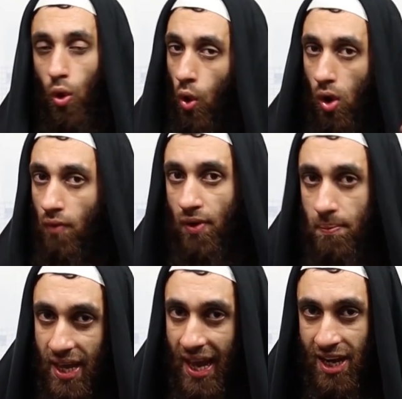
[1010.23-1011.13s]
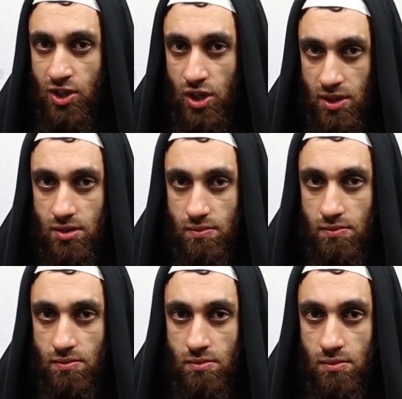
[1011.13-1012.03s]
or from their actions,
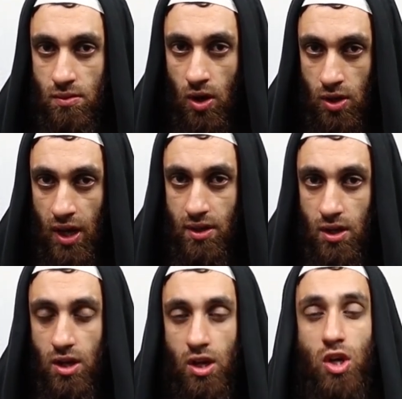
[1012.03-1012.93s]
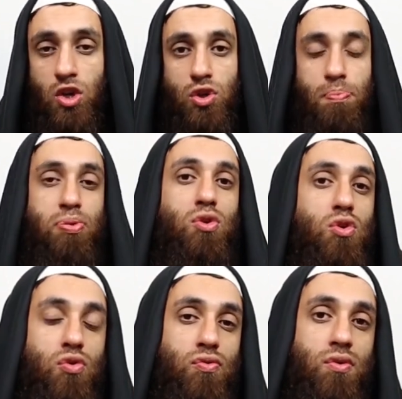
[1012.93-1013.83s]
okay, to
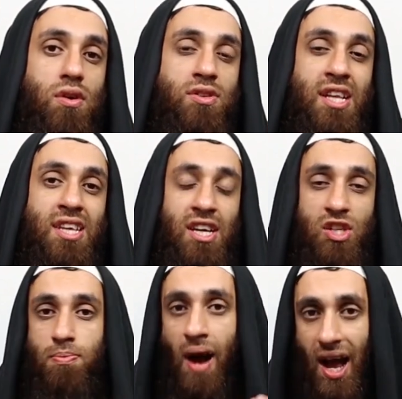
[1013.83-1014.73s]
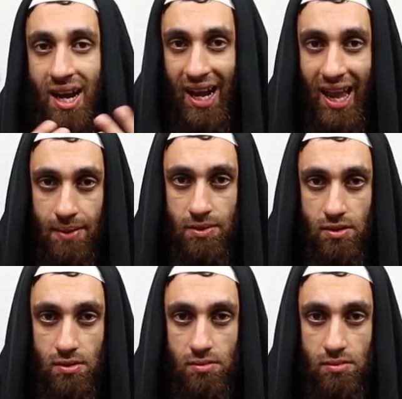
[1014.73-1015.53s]
prove that the ijma'a claimed